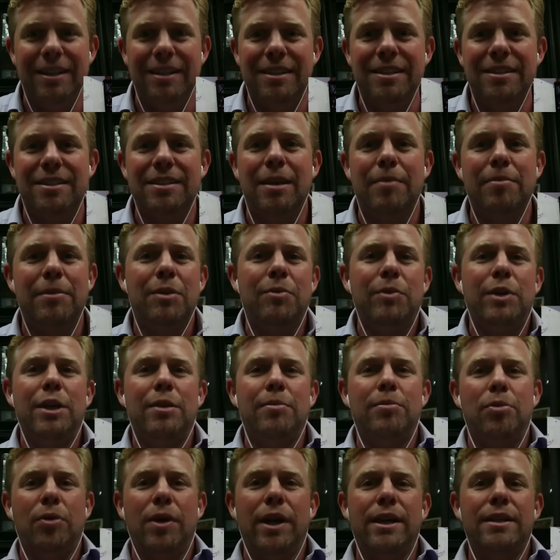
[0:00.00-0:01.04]
This is something we
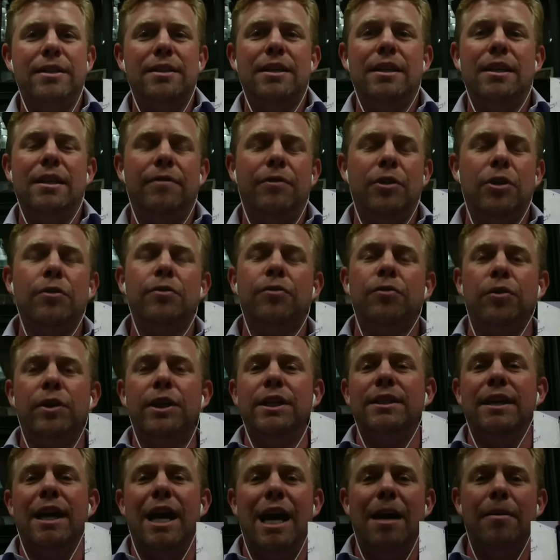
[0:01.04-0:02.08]
embrace, and if you're
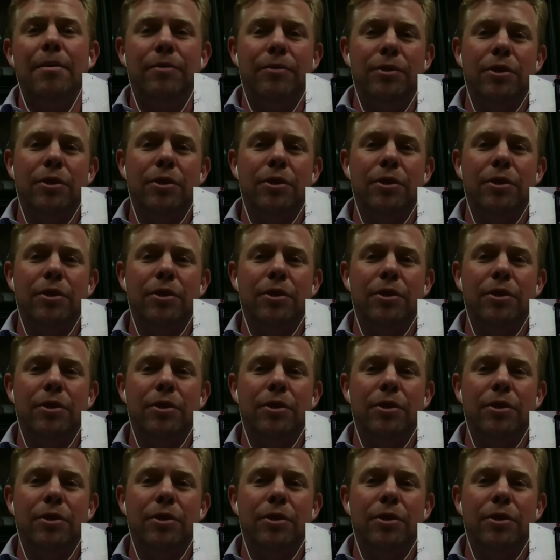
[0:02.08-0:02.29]
free time,